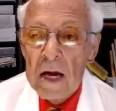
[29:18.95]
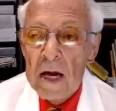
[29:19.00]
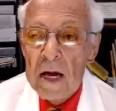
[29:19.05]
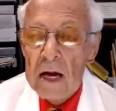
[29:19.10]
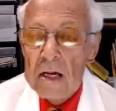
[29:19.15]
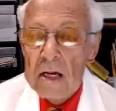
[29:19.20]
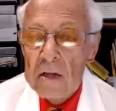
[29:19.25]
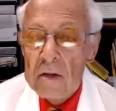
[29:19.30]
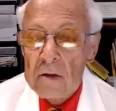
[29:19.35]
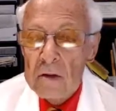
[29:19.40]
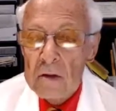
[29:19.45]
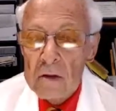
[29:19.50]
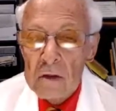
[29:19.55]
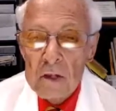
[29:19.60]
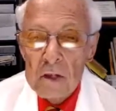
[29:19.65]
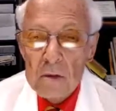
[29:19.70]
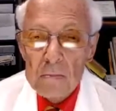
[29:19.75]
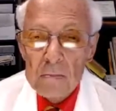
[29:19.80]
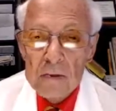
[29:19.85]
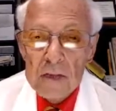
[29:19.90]
And you
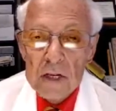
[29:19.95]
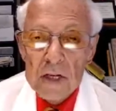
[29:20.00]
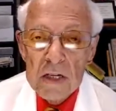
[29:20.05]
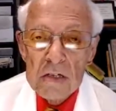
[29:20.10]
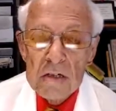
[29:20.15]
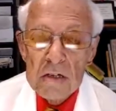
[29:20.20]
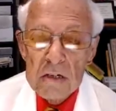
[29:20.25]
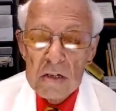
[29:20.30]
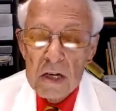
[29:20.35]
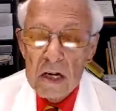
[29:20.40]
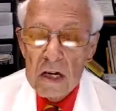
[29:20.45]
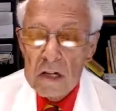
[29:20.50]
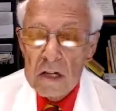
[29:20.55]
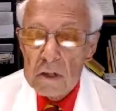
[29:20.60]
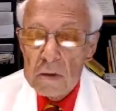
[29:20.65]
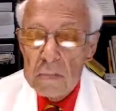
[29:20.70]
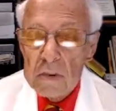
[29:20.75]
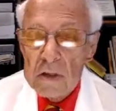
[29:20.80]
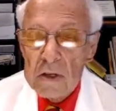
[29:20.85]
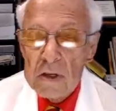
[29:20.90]
could complain to the
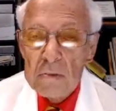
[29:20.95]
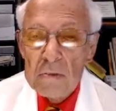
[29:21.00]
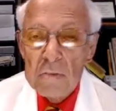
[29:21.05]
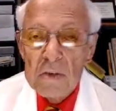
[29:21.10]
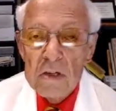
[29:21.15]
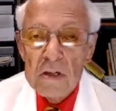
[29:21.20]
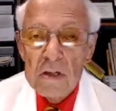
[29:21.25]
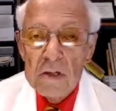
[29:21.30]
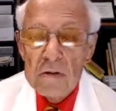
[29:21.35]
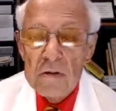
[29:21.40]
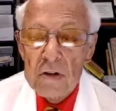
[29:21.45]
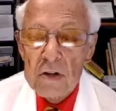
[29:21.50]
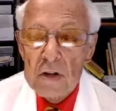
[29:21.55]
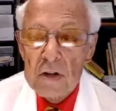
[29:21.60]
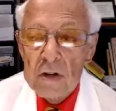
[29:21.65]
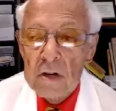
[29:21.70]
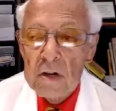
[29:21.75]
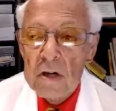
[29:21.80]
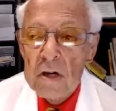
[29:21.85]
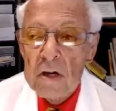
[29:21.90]
hospital
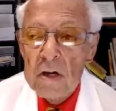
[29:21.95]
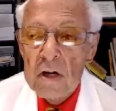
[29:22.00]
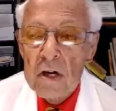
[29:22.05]
administrator